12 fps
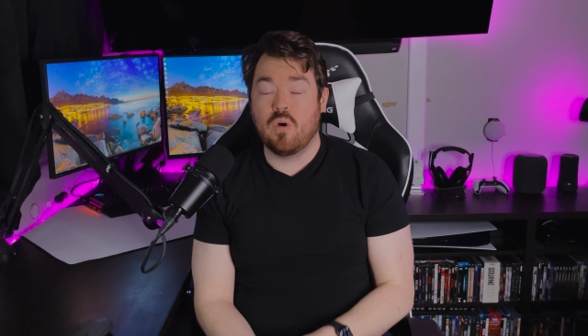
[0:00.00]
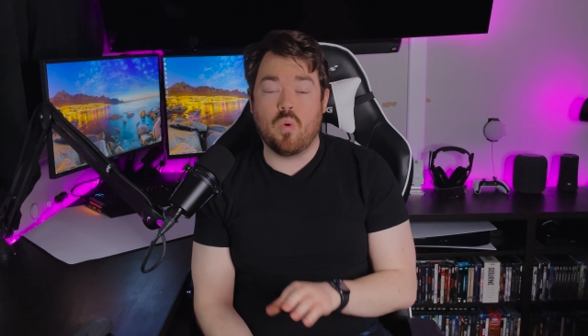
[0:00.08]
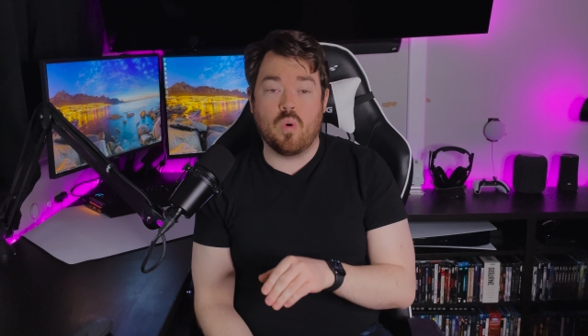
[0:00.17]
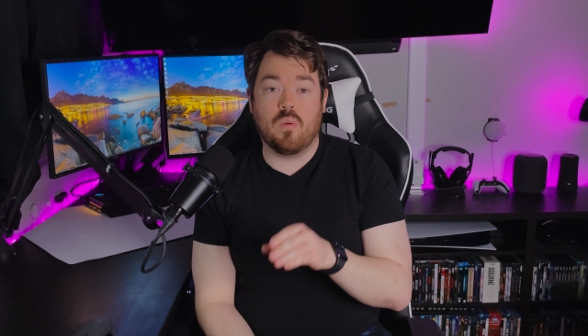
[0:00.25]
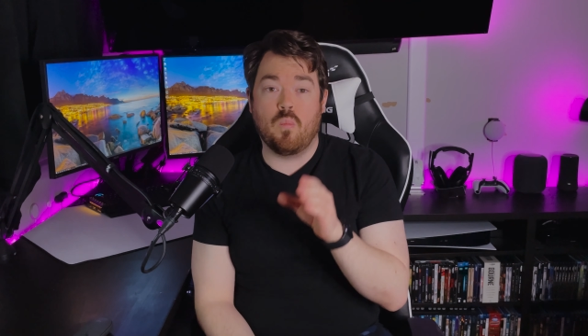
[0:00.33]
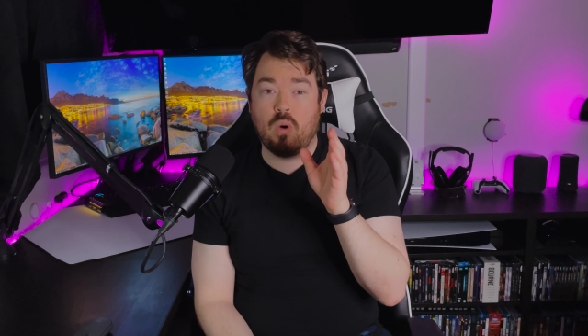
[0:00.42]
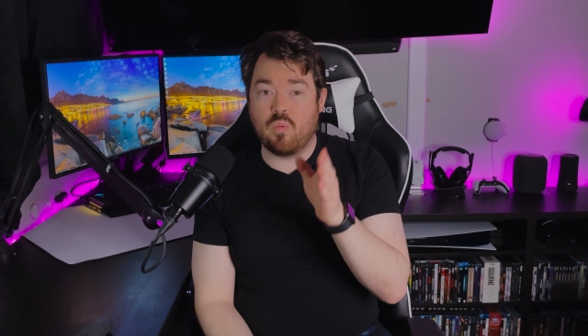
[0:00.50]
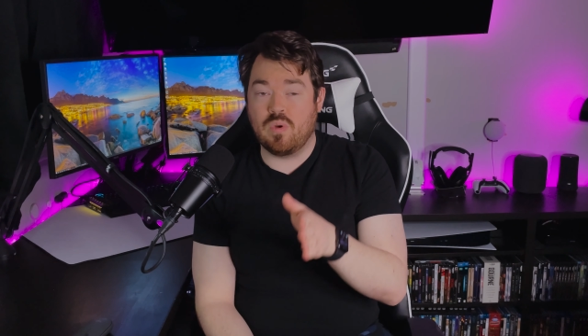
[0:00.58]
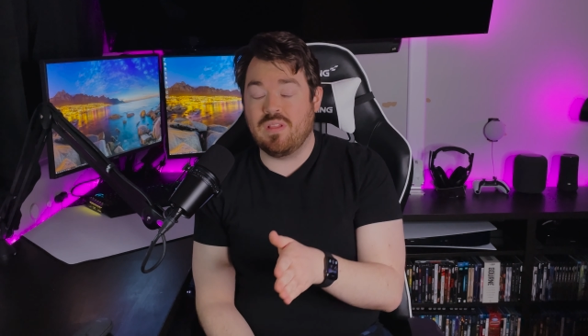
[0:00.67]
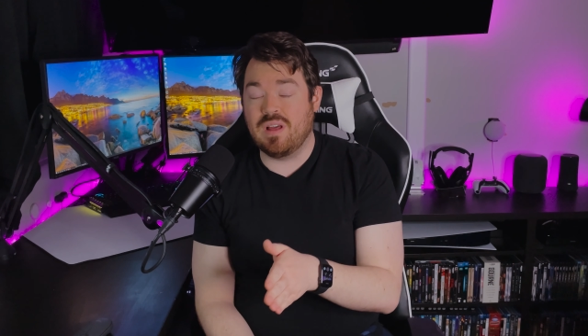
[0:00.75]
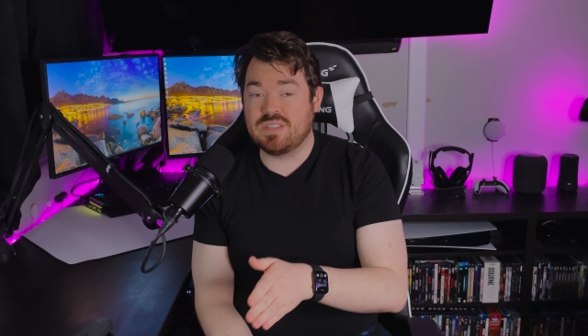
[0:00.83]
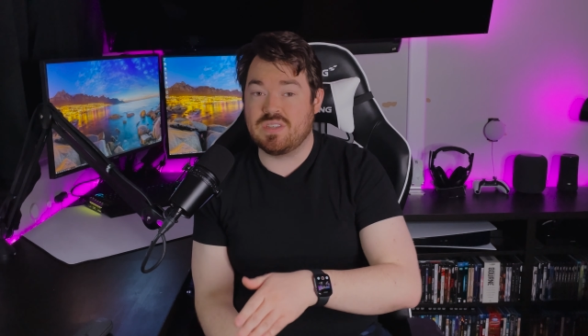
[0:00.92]
or won't
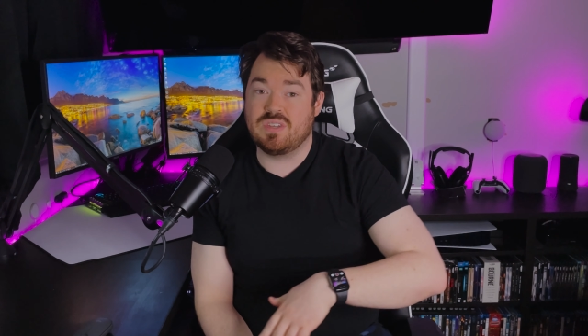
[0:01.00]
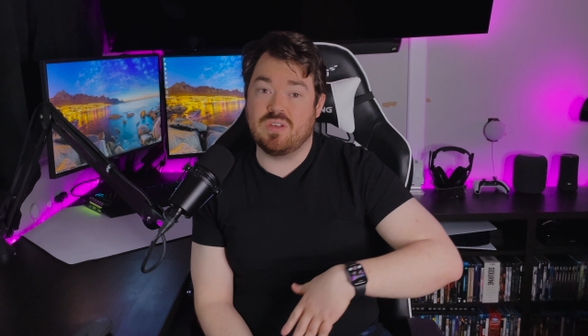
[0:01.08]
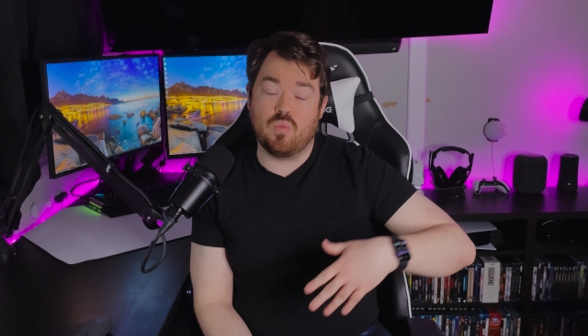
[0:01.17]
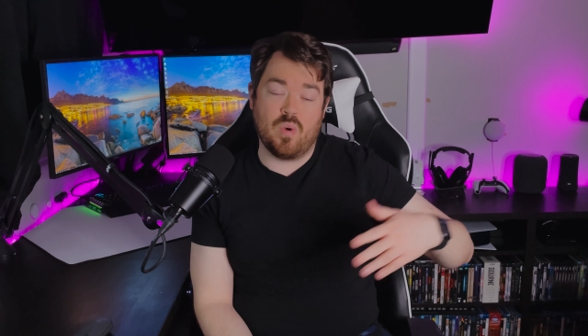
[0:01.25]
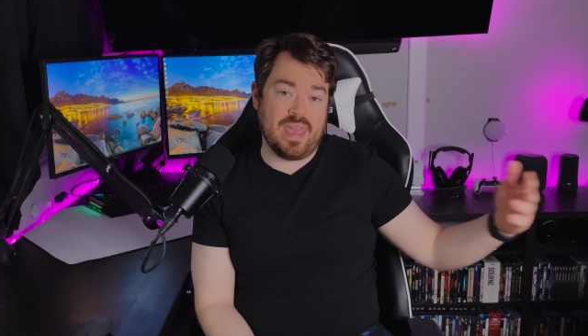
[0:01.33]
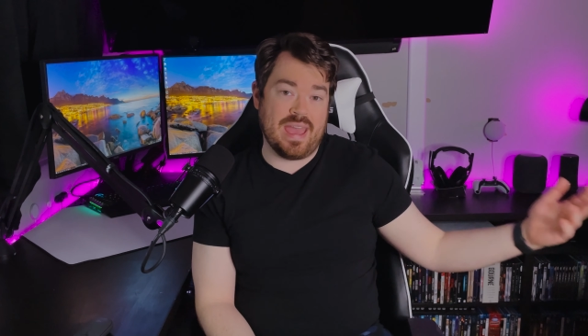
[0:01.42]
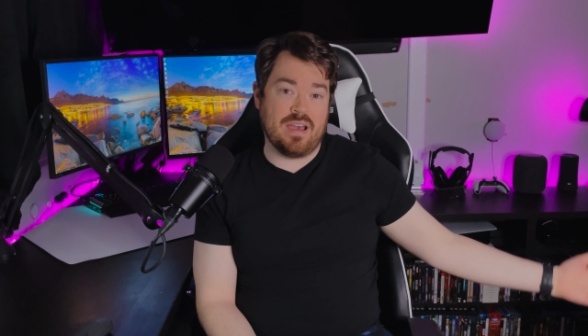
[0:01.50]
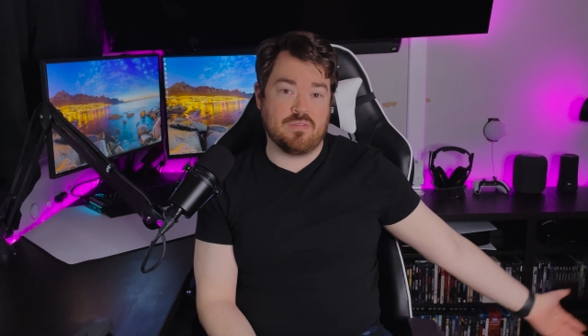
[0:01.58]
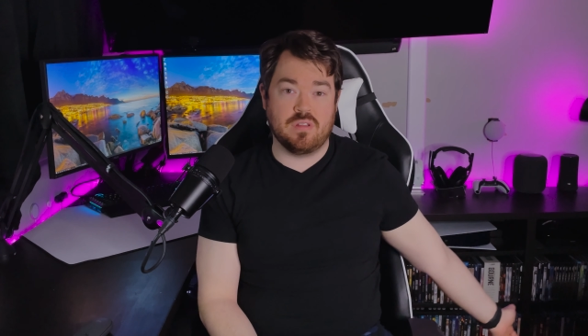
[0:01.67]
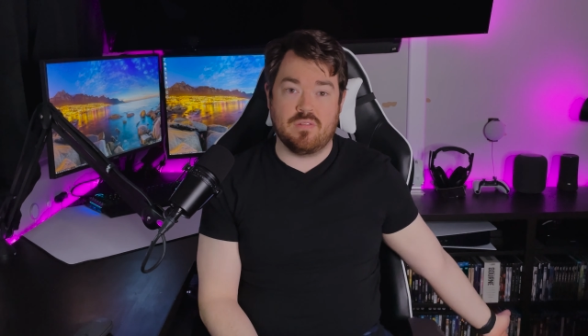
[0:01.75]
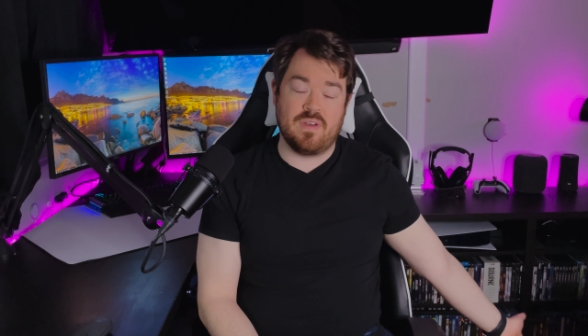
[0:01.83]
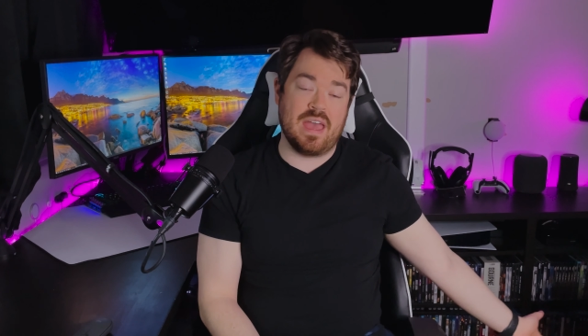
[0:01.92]
realize until way
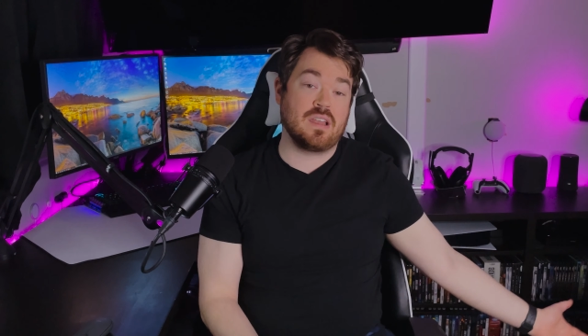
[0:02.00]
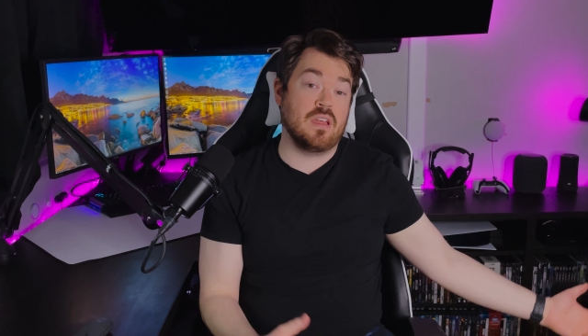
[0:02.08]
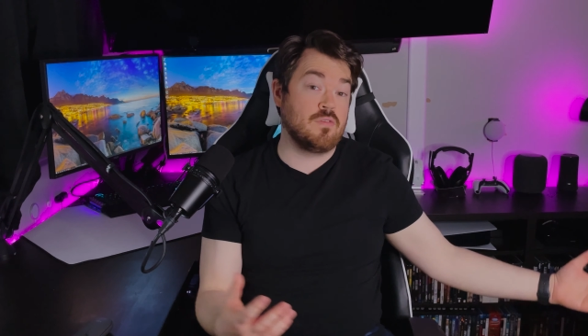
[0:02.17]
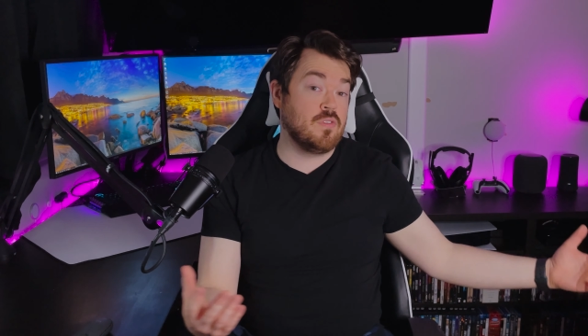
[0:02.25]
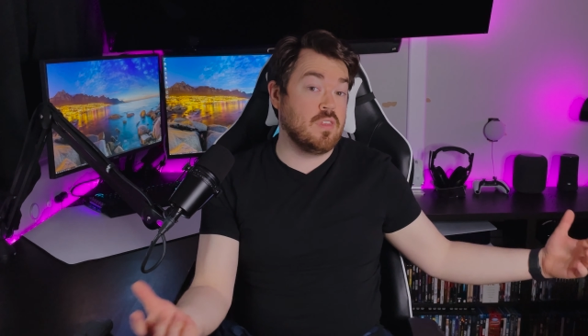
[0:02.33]
after the fact that